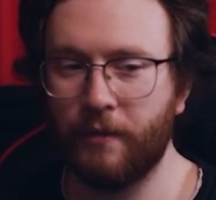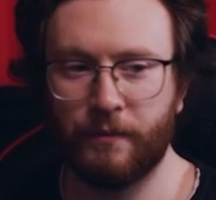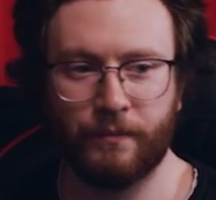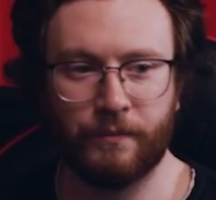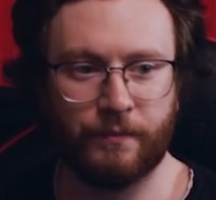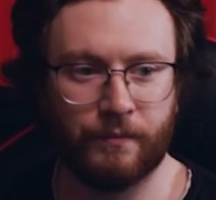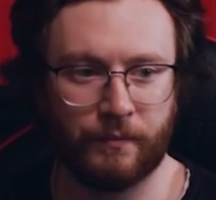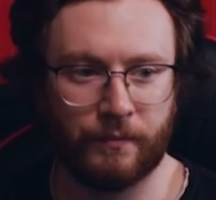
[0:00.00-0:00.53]
with
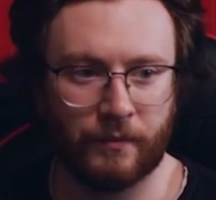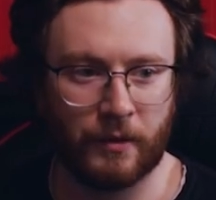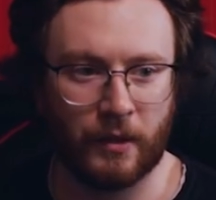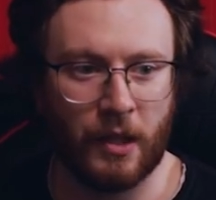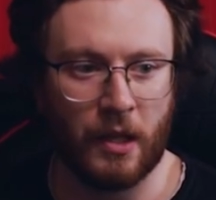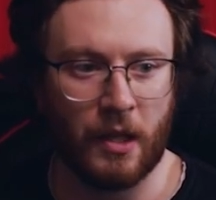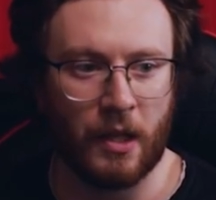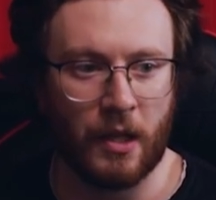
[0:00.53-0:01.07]
them a
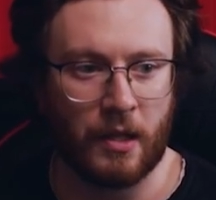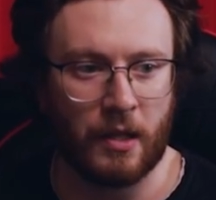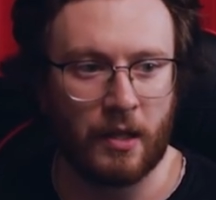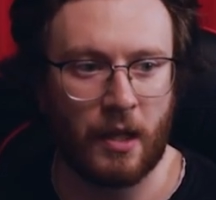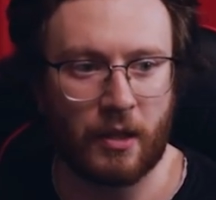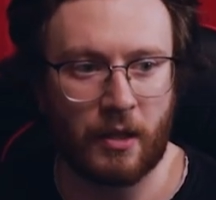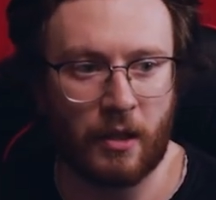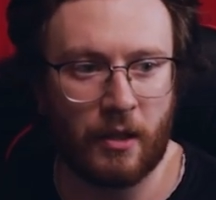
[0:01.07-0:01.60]
lot.
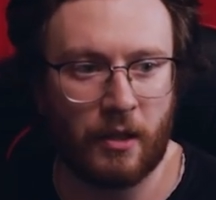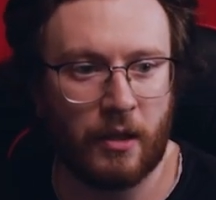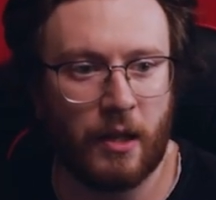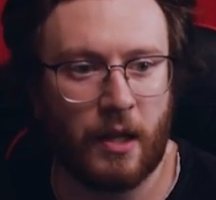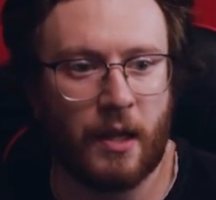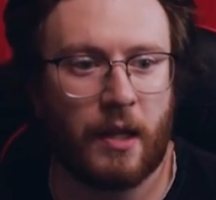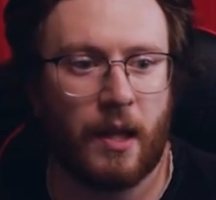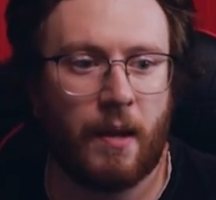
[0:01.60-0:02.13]
Like the new
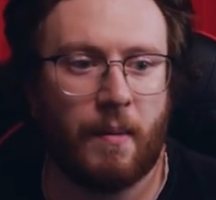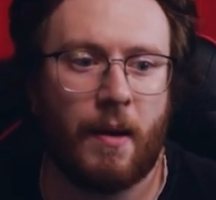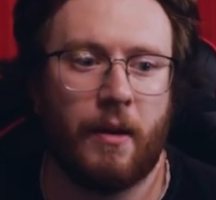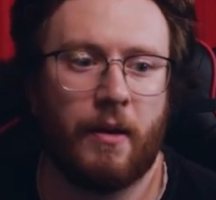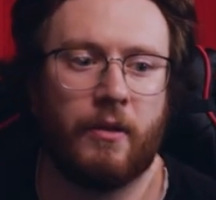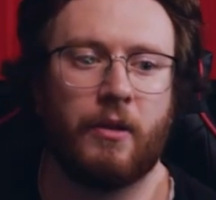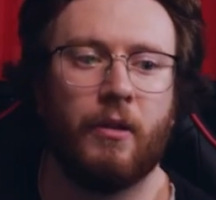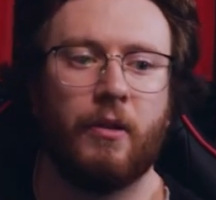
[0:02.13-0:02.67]
headquarters
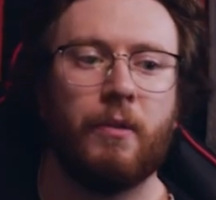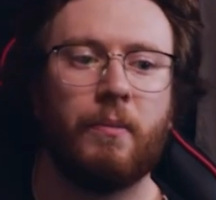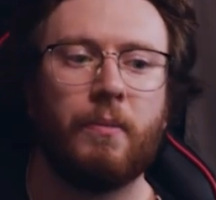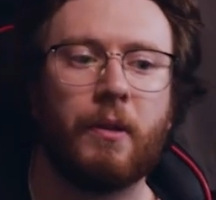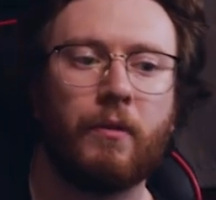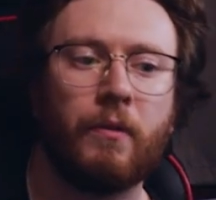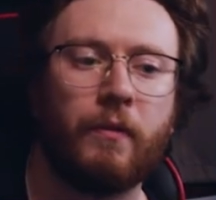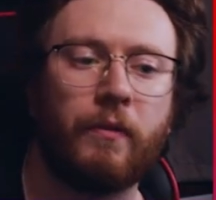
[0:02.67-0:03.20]
basically
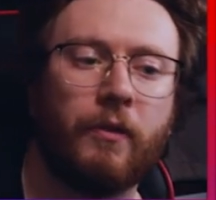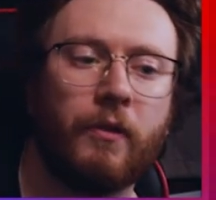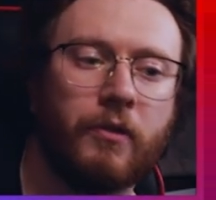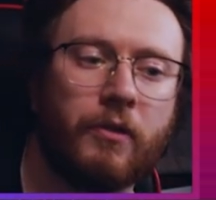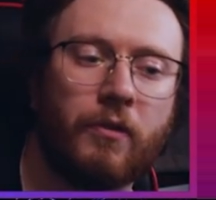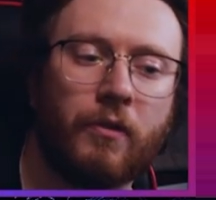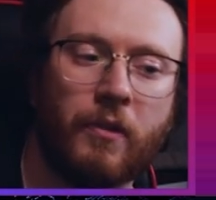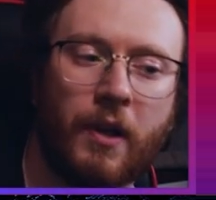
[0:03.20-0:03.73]
becomes
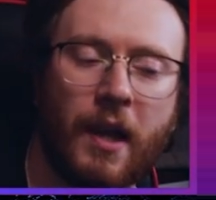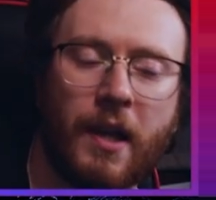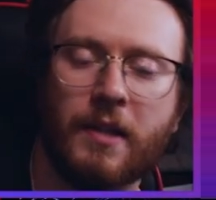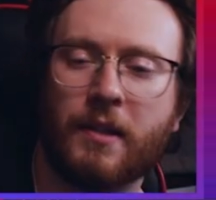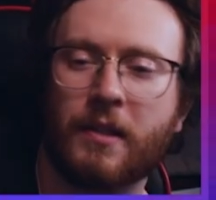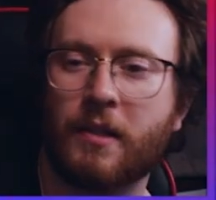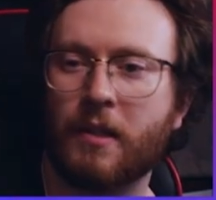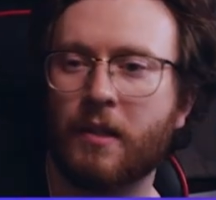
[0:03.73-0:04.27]
Greece's
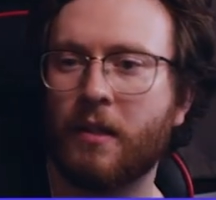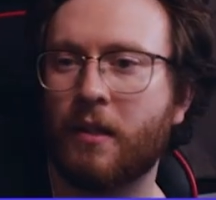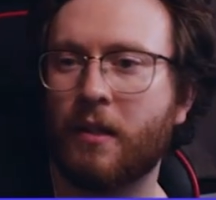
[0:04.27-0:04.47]
cantina